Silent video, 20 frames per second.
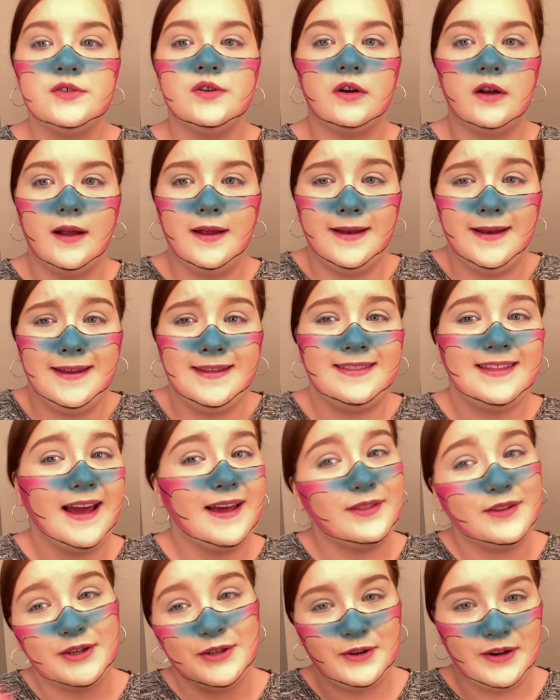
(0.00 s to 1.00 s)
or anything. I
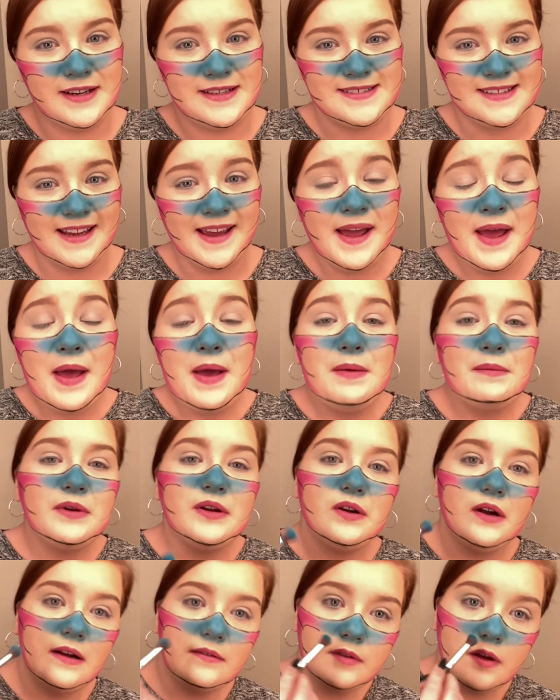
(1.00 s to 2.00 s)
look crazy.
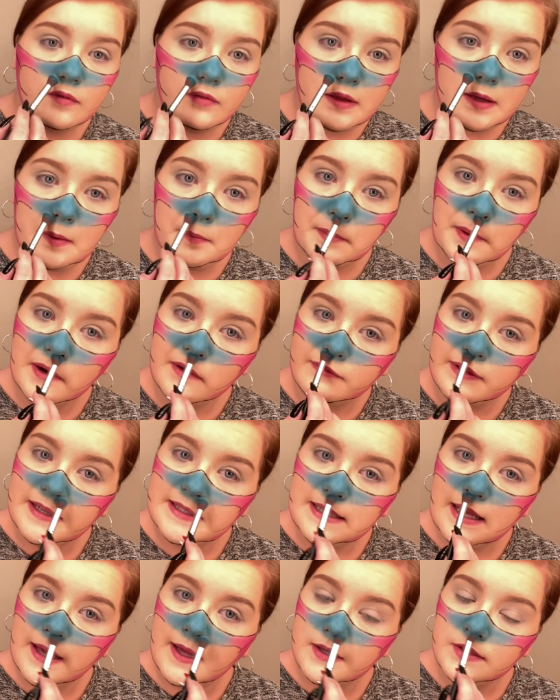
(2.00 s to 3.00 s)
You don't have to have like a
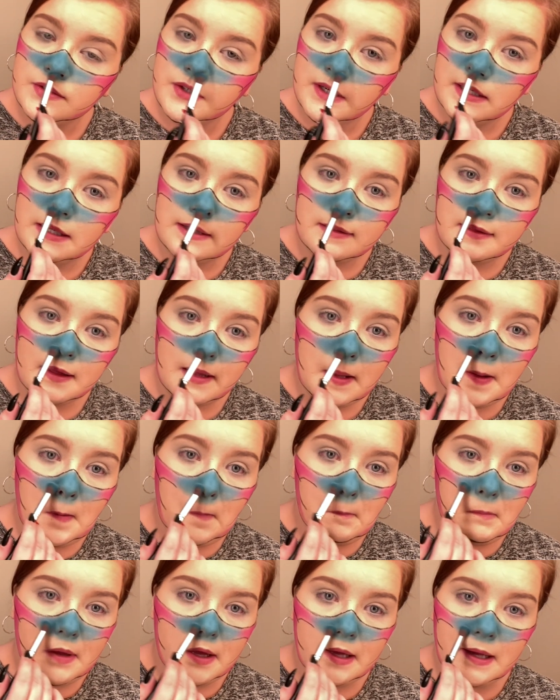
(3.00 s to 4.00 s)
perfect edge or
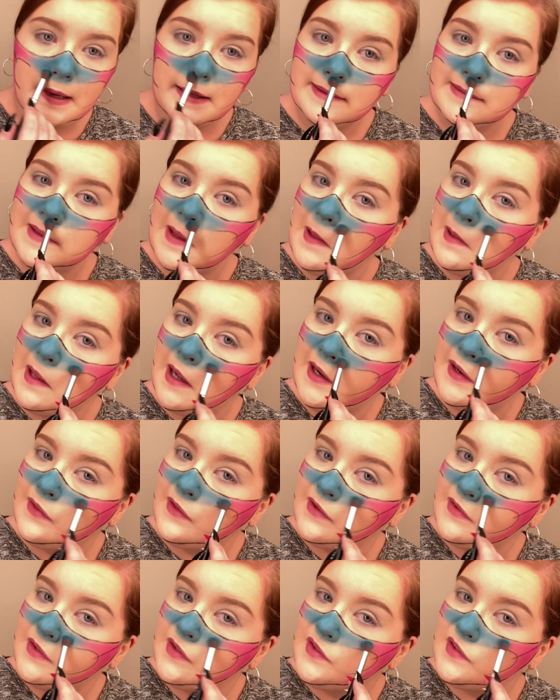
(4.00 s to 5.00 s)
anything because a lot of
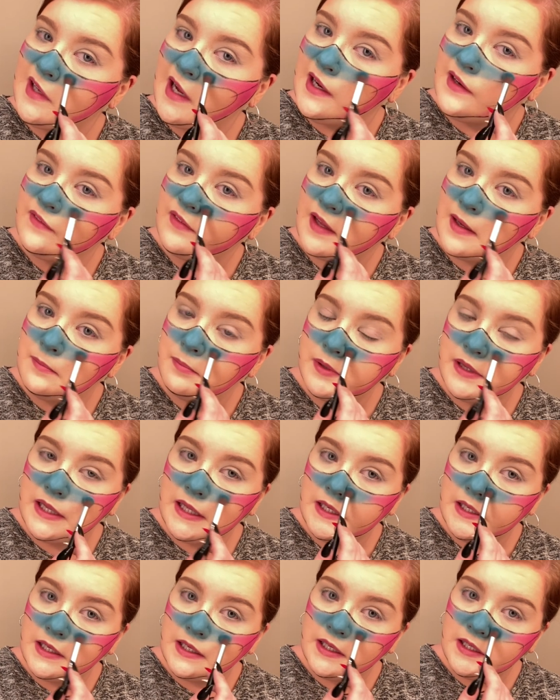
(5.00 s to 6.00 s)
this is kind of like
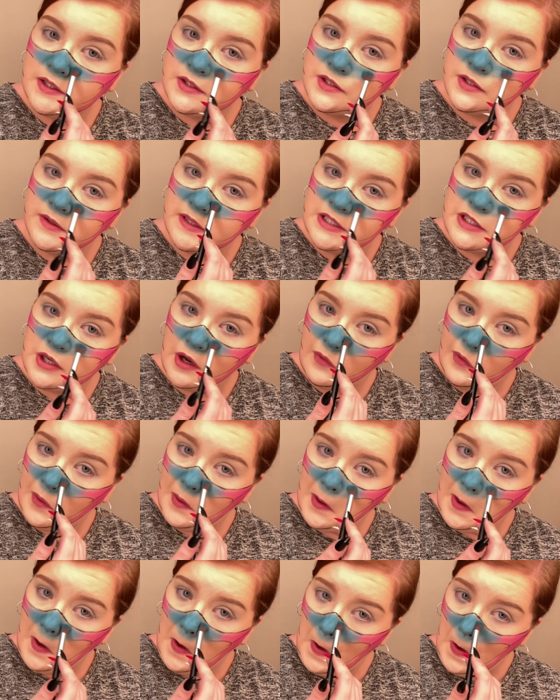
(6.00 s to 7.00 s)
blended into each
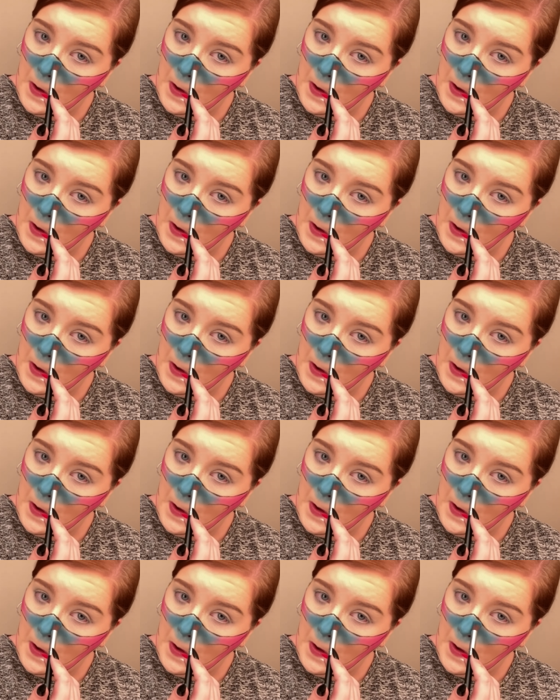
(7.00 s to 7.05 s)
other,